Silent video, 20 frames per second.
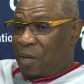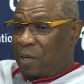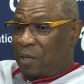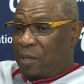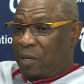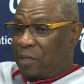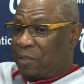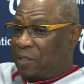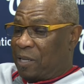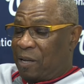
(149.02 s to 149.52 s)

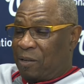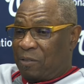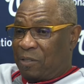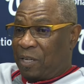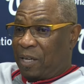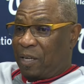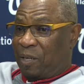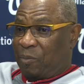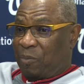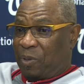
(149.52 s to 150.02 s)
was an
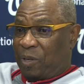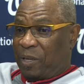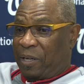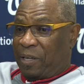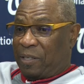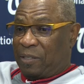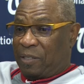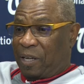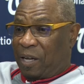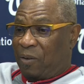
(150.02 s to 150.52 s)
outstanding
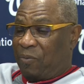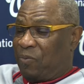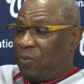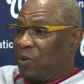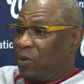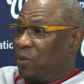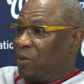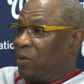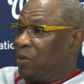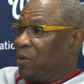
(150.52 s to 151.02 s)
play. As an
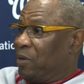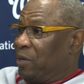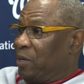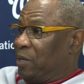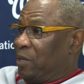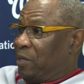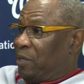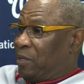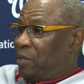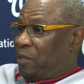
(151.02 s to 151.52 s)
outfielder,
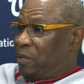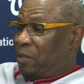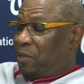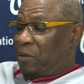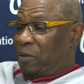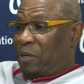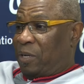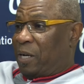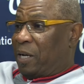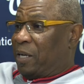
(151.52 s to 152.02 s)

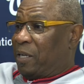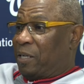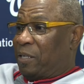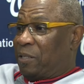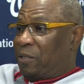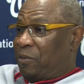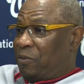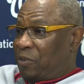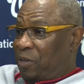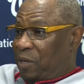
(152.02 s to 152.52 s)
you got to
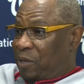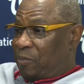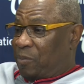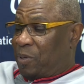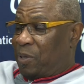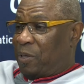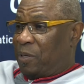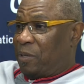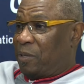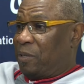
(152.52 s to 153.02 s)
get the
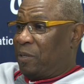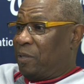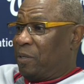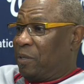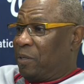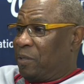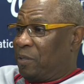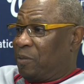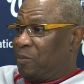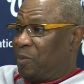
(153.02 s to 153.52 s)
jump,
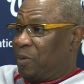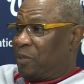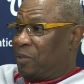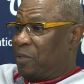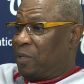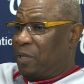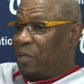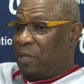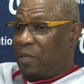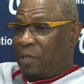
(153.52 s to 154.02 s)

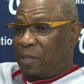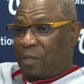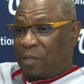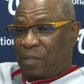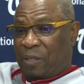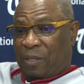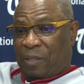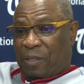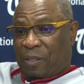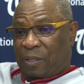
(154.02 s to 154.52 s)
especially
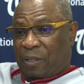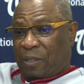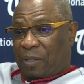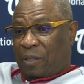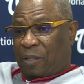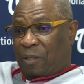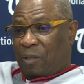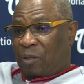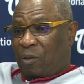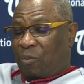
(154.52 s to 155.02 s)

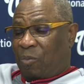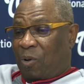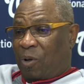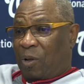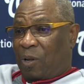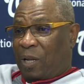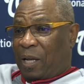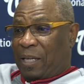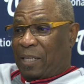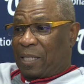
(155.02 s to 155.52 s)
on a
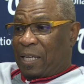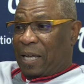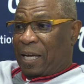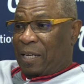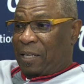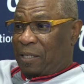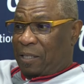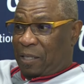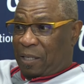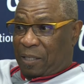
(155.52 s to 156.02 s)
ball like
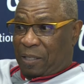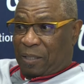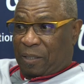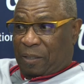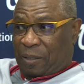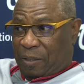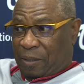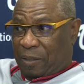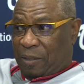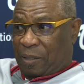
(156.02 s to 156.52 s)
that. And
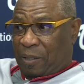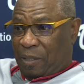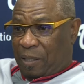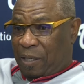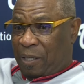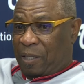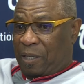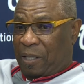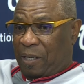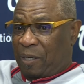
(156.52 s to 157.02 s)

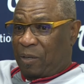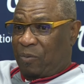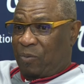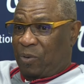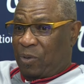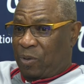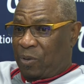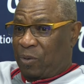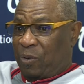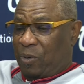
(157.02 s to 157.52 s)
then
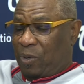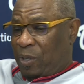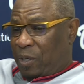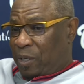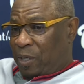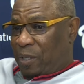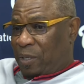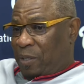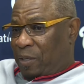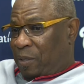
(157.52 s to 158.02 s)
if you
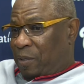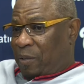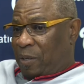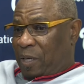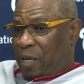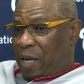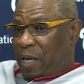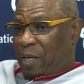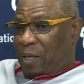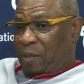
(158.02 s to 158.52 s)

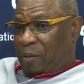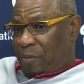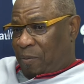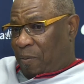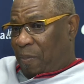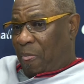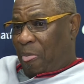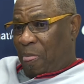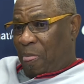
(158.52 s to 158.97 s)
kind of